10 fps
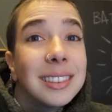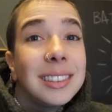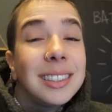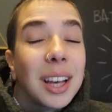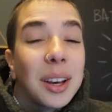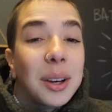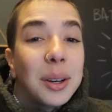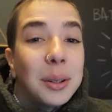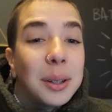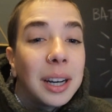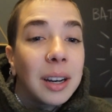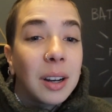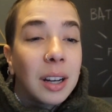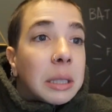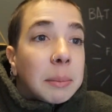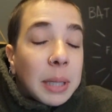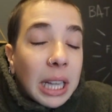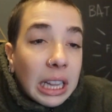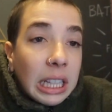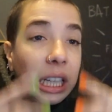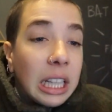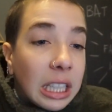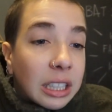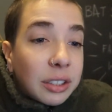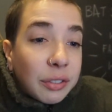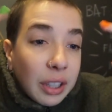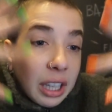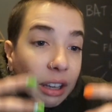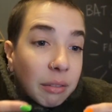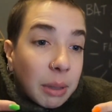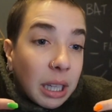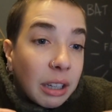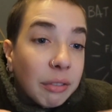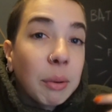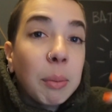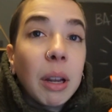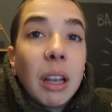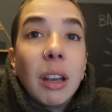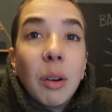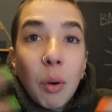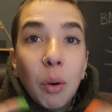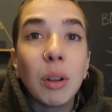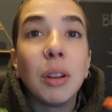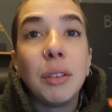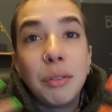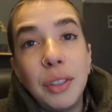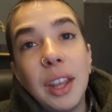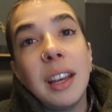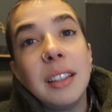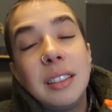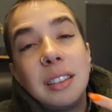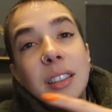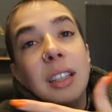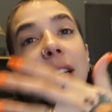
So please forgive me for bringing all of this